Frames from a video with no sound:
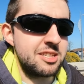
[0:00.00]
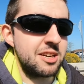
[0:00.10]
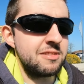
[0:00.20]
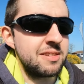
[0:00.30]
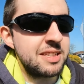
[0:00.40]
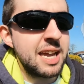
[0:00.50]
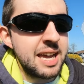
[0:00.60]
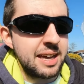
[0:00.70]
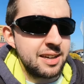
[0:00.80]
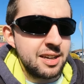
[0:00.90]
So
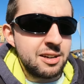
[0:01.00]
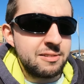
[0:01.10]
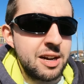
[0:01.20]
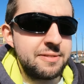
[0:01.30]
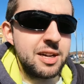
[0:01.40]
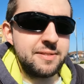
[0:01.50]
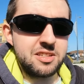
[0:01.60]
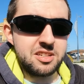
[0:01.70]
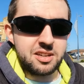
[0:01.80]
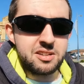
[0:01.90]
yeah, without further
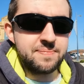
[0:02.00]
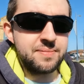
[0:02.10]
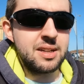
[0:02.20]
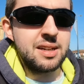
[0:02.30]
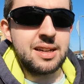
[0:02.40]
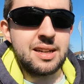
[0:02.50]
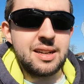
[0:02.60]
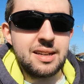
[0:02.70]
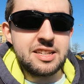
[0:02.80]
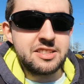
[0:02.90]
ado,
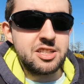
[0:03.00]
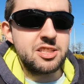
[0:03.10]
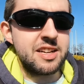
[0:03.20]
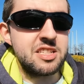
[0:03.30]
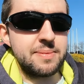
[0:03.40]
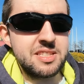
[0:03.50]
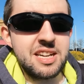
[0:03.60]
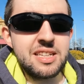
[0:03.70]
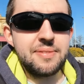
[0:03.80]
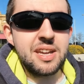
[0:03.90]
let's go straight to Britannia